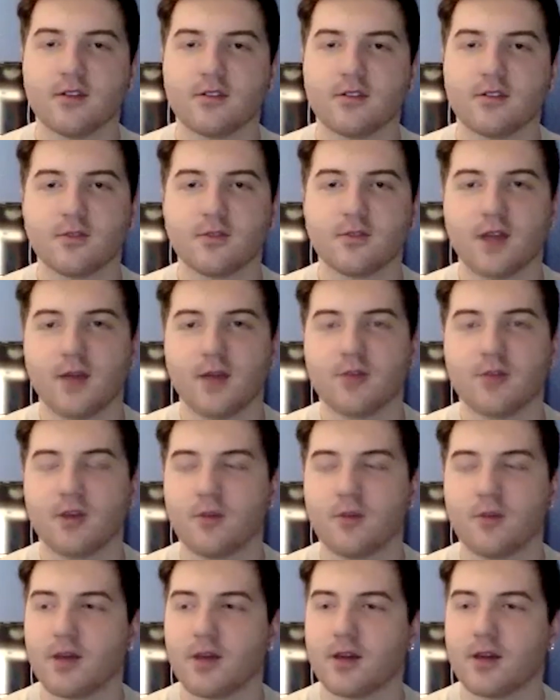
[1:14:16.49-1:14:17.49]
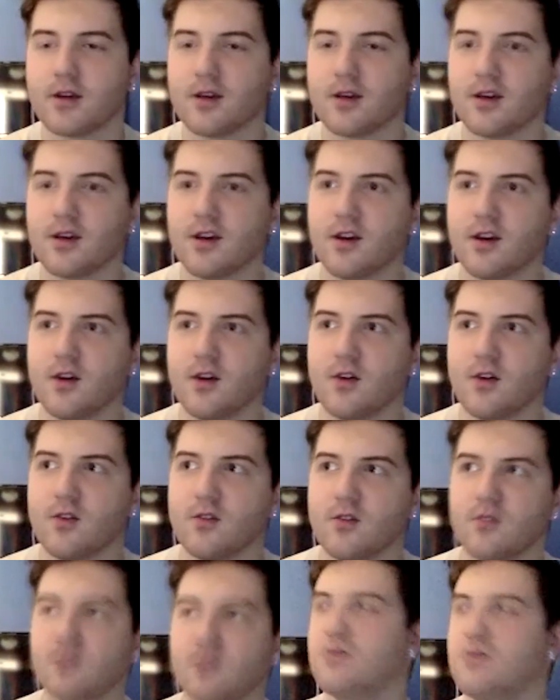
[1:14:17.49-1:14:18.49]
Sometimes I'm like,
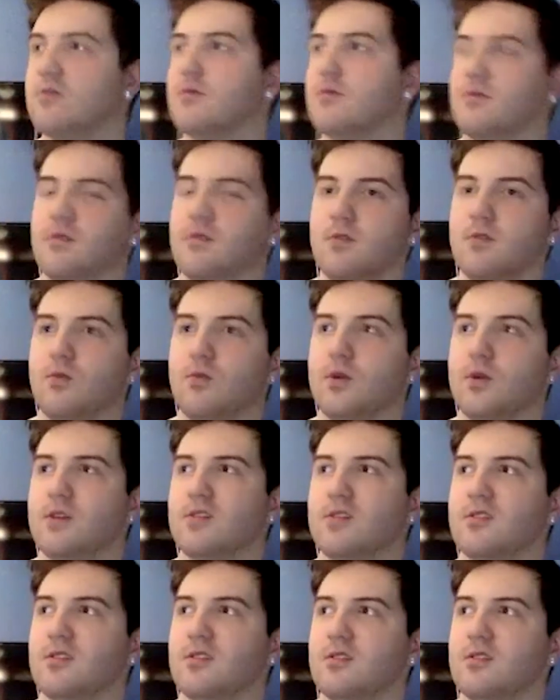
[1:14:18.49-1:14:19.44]
well, what's